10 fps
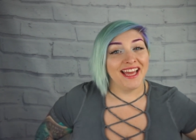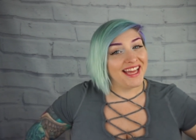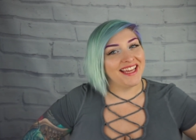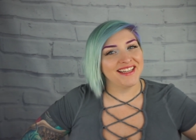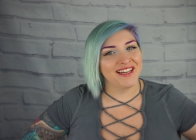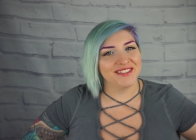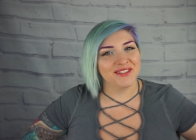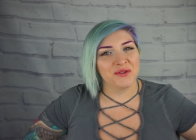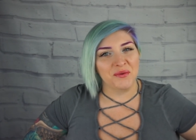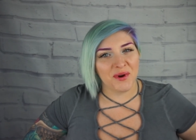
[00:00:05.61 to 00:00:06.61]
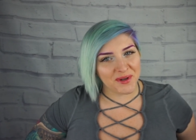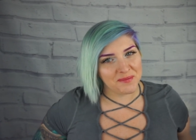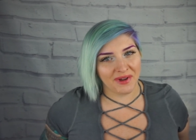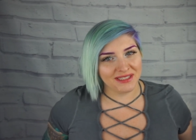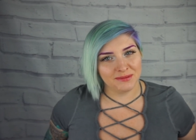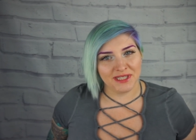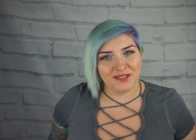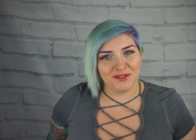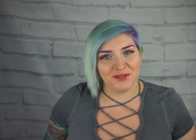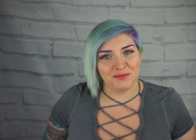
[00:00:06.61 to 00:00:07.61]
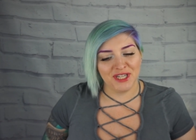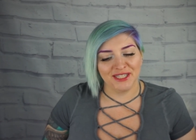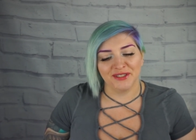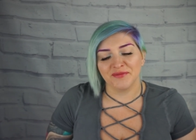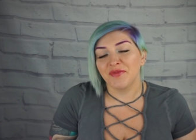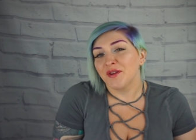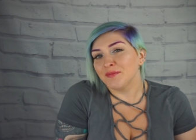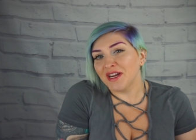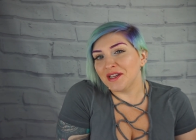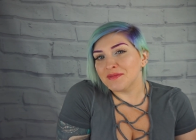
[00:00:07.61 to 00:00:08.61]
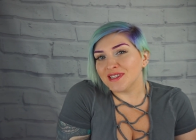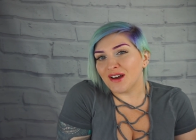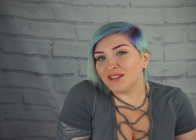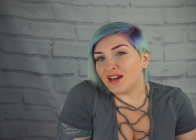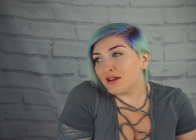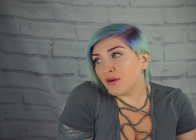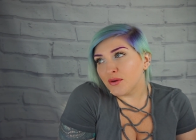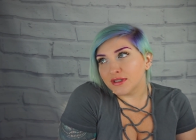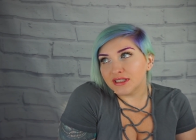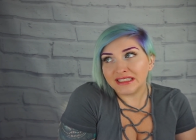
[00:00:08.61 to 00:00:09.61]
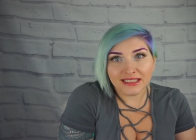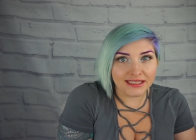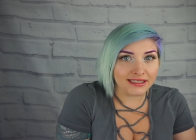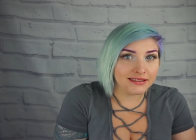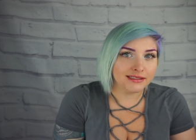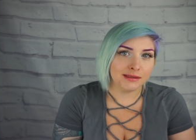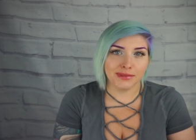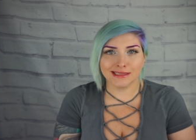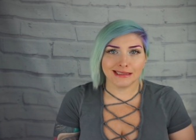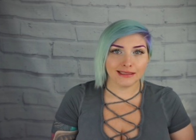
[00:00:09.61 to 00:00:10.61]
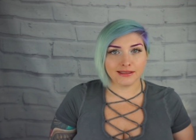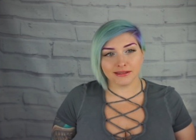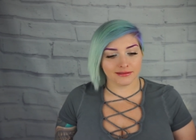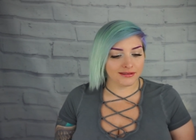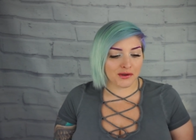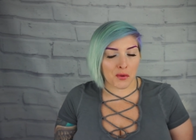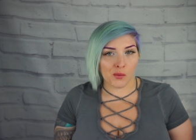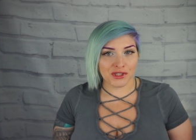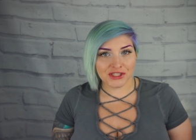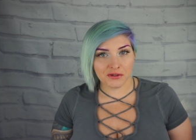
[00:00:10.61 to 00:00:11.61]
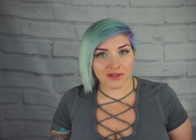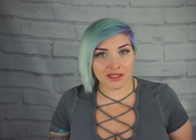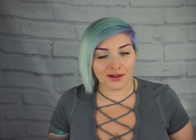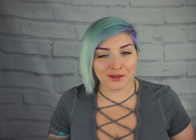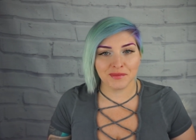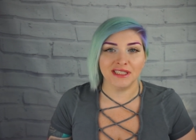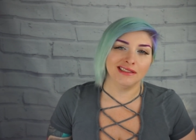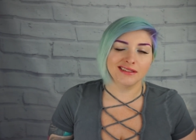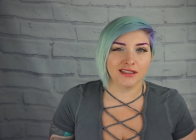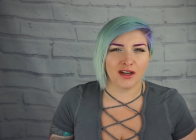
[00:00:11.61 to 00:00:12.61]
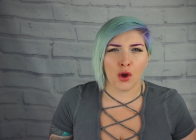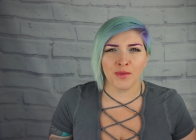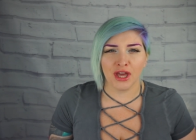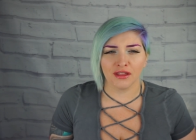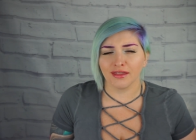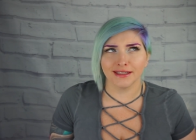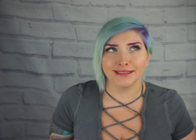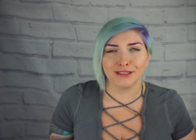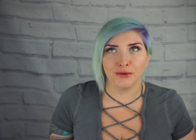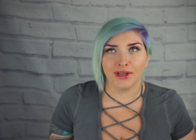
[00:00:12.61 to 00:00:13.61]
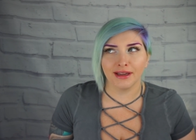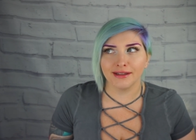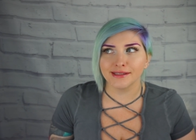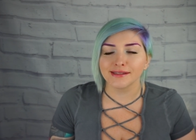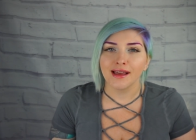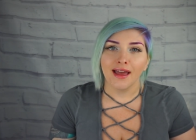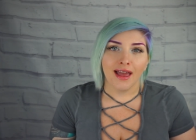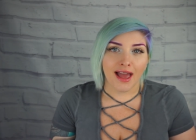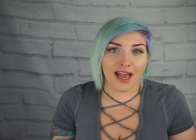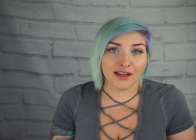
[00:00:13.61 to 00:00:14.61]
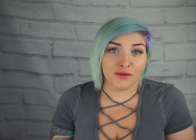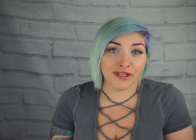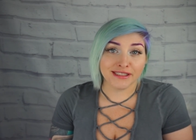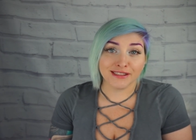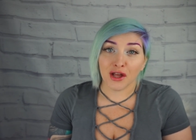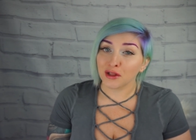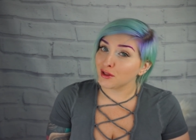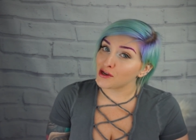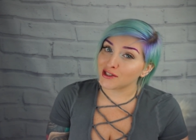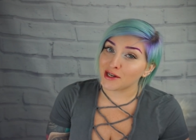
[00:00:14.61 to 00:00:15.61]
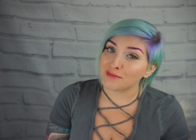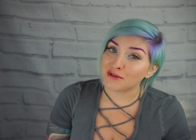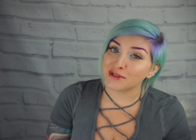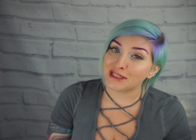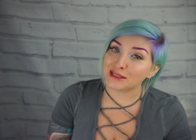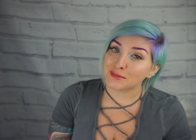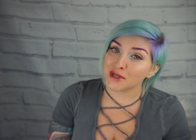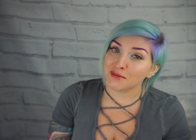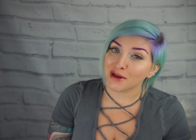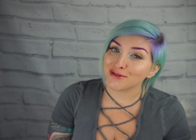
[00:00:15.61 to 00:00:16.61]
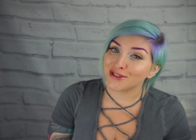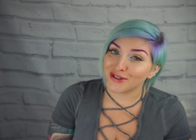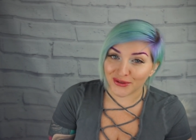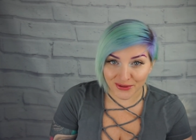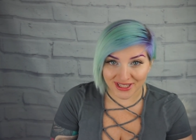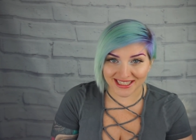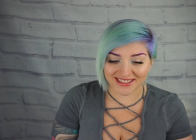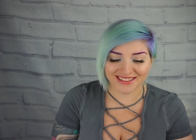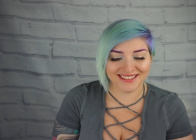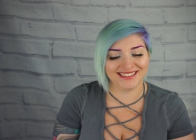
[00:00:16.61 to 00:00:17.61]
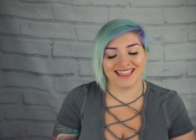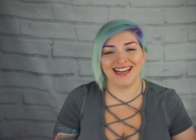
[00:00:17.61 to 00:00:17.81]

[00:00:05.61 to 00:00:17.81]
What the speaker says: Hey guys, welcome back to my YouTube channel. My name's Lala, or Talia, depending on what you want to call me. Call me other things too, I guess. Anyways, long time no see. It's been about 2 years.